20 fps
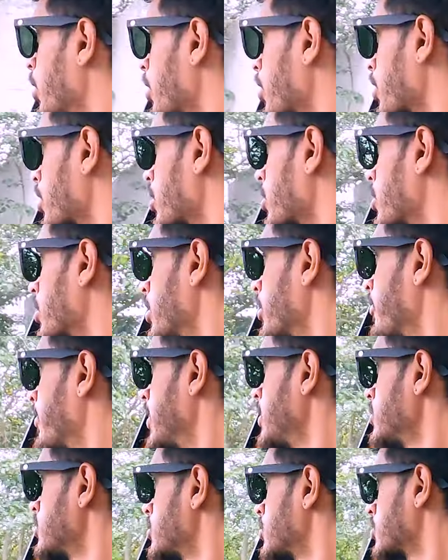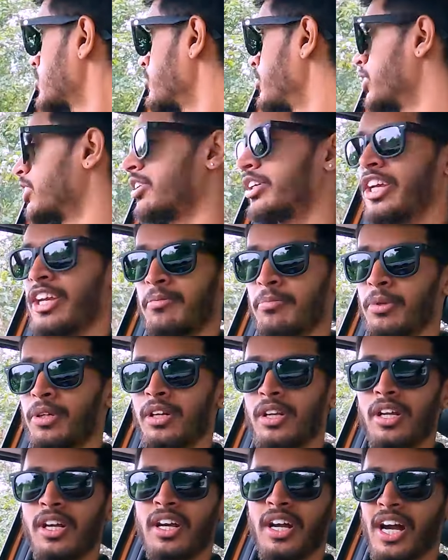your device with a
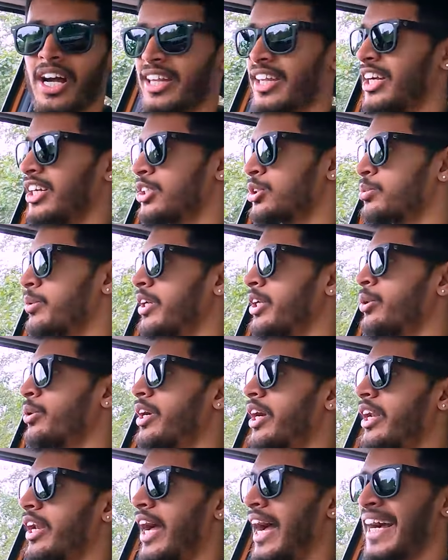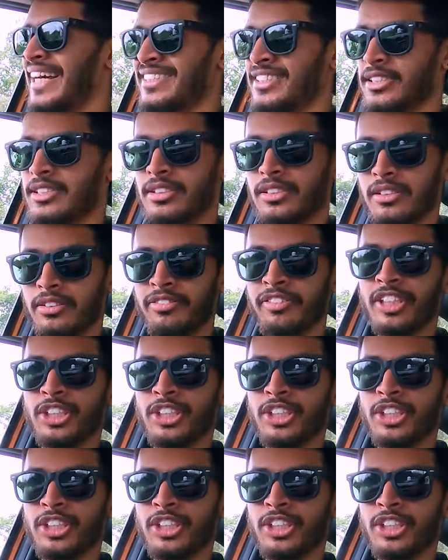cable, and that is when you can access the